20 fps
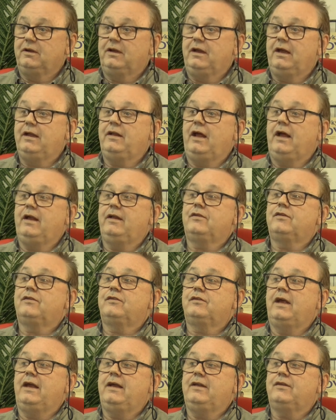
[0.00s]
Mm. It,
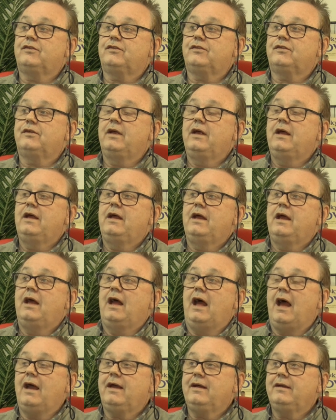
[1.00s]
it's it's
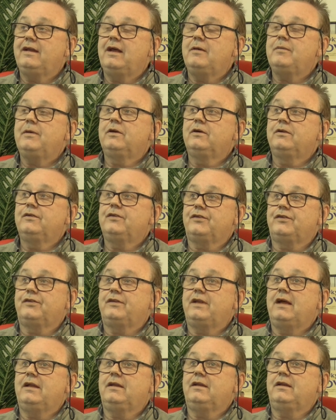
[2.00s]
academic
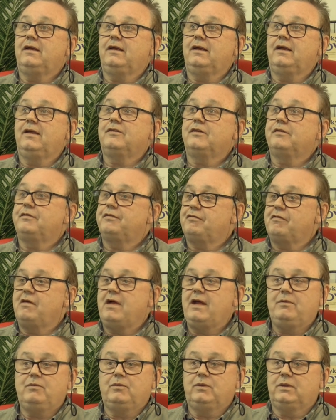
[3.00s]
understanding is a
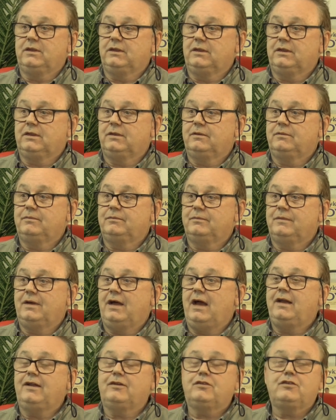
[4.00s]
framework. It won't make you a
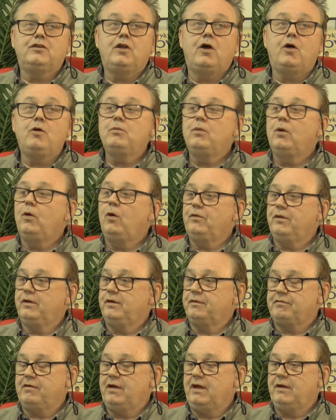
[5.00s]
good dog trainer. It's not more
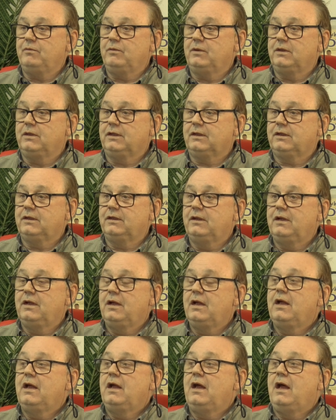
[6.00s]
than a framework,
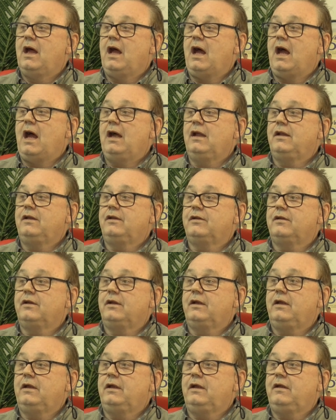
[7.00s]
mm. and
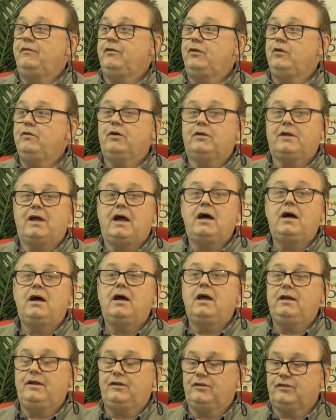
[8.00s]
if you've got a
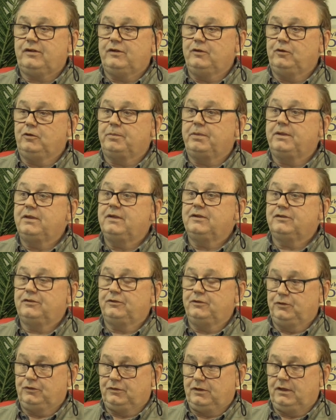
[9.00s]
highly skilled
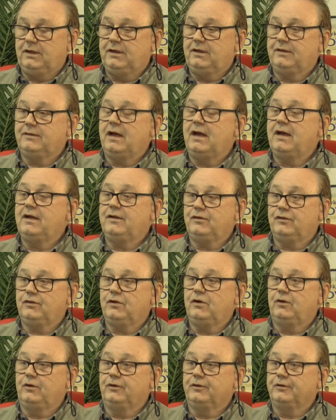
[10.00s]
person who's learned
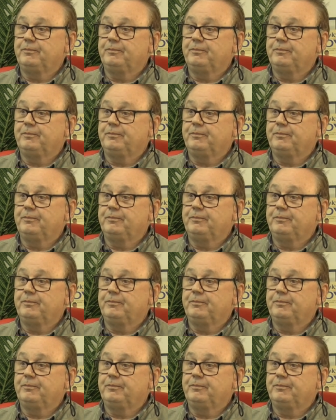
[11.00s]
hands-on.